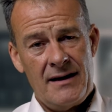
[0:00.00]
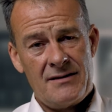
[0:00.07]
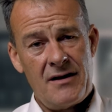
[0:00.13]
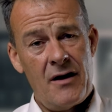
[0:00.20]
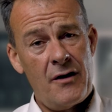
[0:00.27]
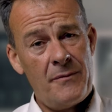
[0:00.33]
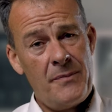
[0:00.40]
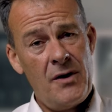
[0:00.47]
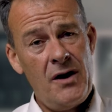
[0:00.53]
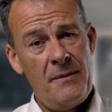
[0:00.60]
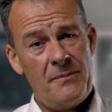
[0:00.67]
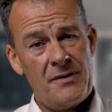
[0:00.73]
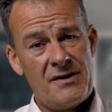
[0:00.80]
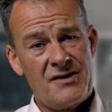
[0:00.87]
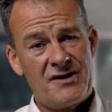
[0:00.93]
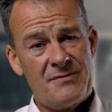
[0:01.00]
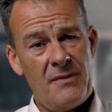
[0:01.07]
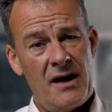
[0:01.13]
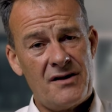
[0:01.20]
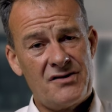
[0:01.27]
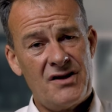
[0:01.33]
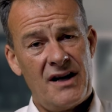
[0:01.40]
So our purpose,
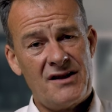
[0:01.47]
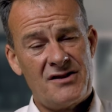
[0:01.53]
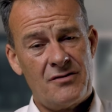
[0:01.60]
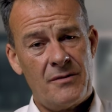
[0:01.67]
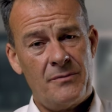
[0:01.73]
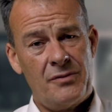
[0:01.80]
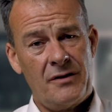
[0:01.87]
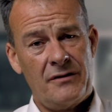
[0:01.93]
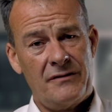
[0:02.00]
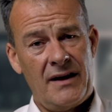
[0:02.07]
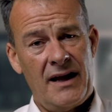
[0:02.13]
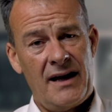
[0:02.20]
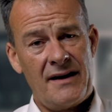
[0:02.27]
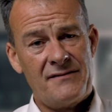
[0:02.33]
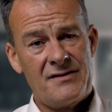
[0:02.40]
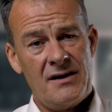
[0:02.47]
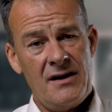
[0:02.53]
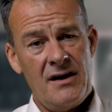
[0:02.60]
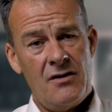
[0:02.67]
Smart Science to Improve Lives,